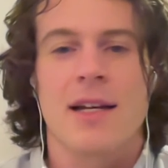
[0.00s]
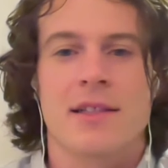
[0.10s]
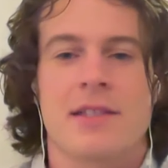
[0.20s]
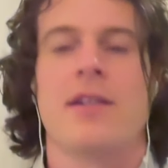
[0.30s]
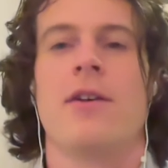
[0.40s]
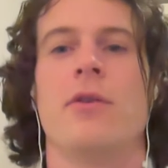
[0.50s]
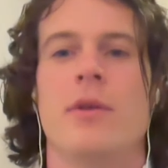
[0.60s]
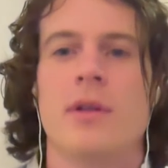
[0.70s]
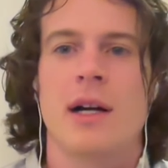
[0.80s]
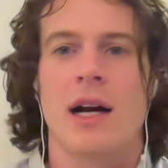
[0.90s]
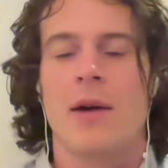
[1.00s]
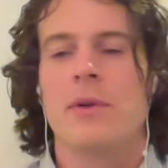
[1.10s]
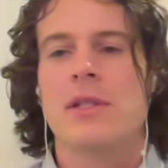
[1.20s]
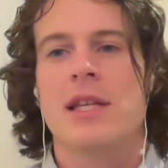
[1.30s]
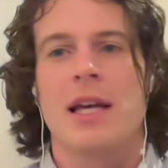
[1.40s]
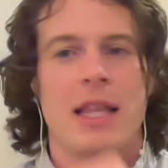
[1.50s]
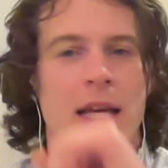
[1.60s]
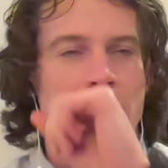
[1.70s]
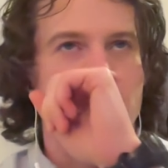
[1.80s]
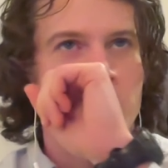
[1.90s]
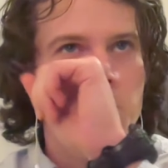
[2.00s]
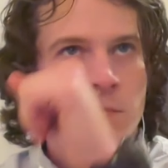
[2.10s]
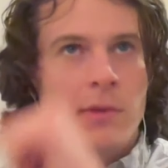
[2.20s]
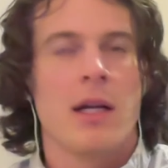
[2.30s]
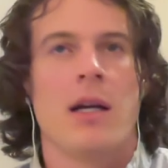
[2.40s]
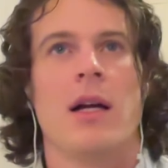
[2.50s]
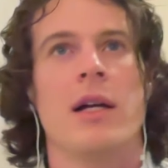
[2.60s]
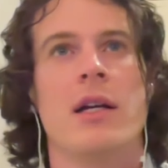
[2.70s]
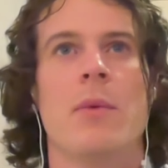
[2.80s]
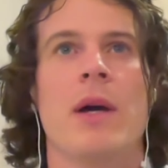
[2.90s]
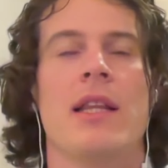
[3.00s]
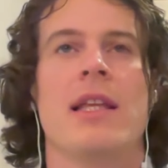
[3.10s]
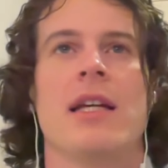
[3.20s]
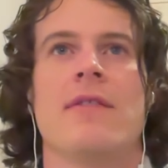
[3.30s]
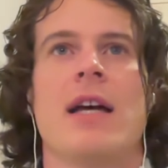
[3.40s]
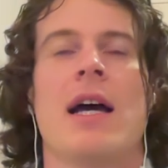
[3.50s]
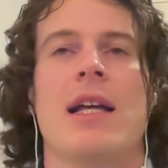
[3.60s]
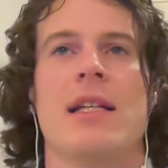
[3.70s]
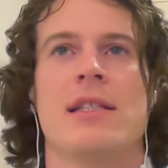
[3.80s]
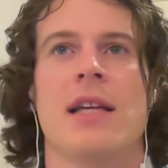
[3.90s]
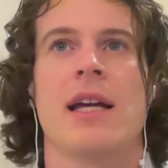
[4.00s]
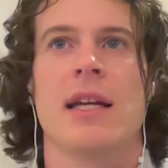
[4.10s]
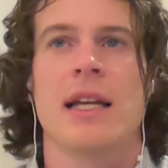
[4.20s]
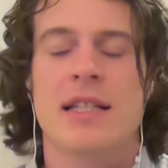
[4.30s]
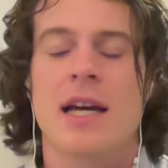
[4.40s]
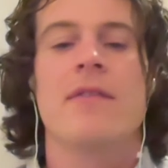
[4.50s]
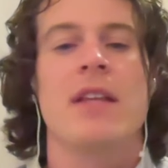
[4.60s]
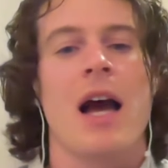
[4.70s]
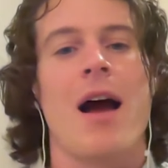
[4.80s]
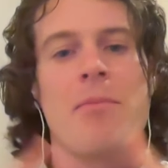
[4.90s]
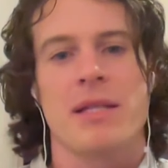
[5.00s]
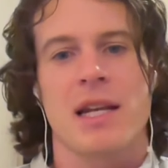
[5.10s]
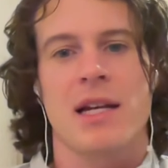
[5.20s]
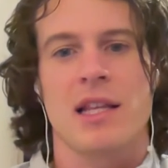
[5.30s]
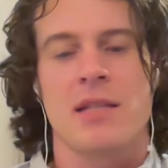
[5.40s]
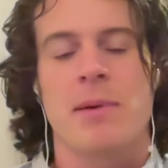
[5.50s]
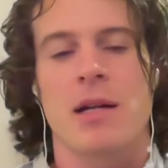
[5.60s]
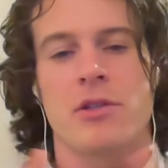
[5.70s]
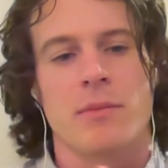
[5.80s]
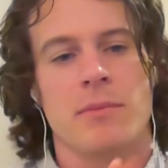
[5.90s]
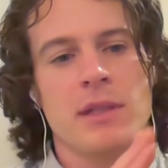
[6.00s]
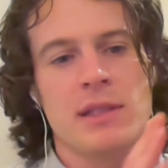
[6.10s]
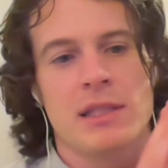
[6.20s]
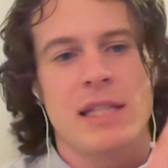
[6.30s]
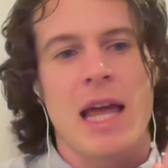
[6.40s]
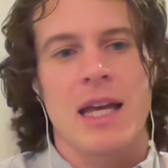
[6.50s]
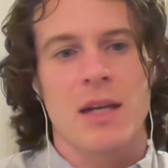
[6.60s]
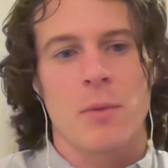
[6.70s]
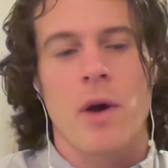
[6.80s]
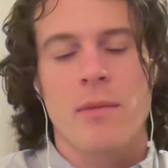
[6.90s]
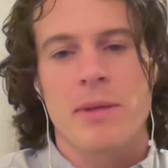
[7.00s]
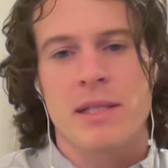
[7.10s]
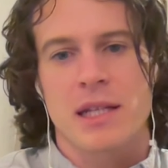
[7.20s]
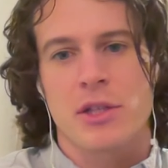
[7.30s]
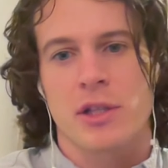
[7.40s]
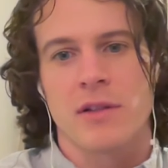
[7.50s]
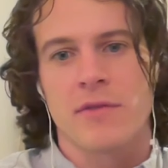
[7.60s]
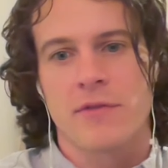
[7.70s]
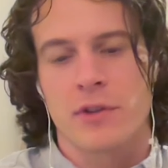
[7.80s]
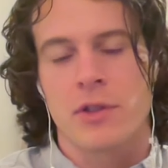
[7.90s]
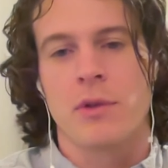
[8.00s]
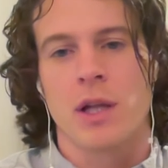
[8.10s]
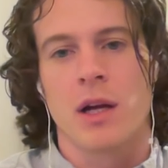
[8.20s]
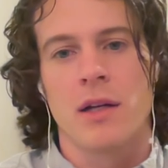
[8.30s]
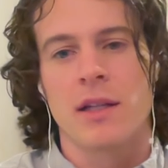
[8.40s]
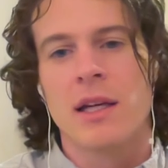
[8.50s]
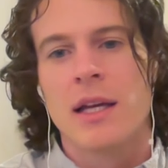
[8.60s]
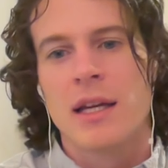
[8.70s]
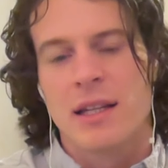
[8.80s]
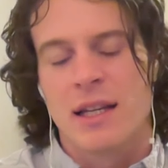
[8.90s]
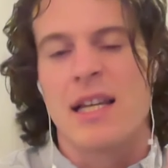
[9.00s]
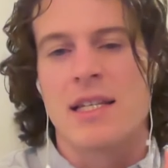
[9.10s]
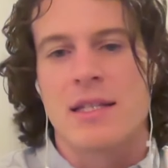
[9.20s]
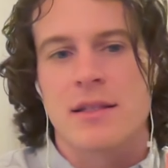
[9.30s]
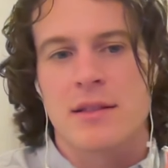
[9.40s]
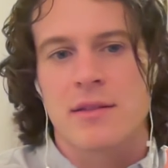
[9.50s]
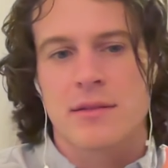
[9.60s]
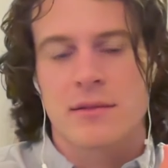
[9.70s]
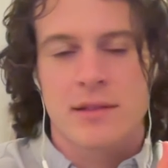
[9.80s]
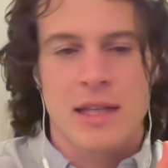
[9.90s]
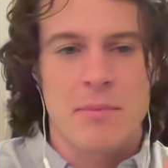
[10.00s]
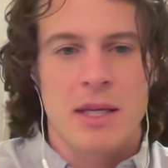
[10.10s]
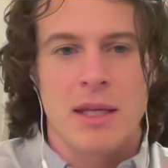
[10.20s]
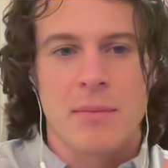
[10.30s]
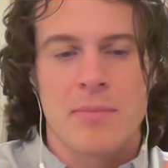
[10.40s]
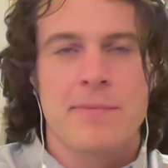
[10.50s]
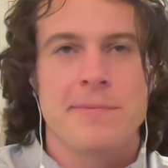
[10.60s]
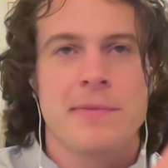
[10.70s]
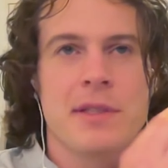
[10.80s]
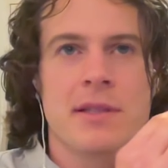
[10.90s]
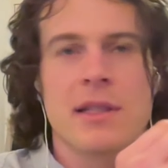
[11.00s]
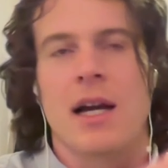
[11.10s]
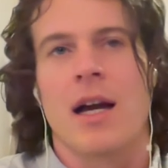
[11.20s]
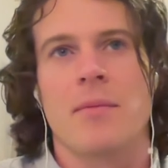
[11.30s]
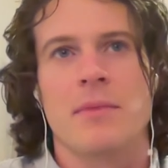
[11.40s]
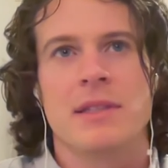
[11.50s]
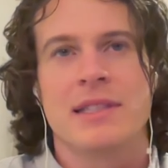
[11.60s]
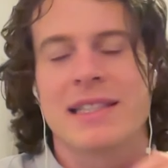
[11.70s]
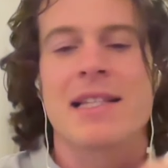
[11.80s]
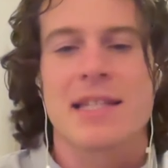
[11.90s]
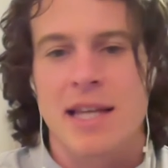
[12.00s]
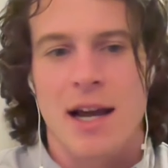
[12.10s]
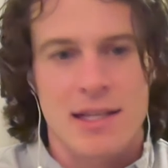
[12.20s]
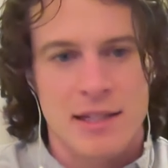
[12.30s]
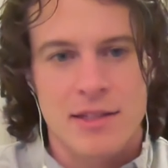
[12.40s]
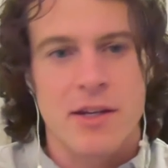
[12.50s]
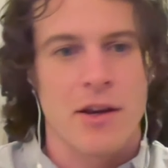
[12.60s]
so I would say that a good way to think of that is like it's kind of the opposite end of the spectrum. Staying in one position for too long is can be sensitizing to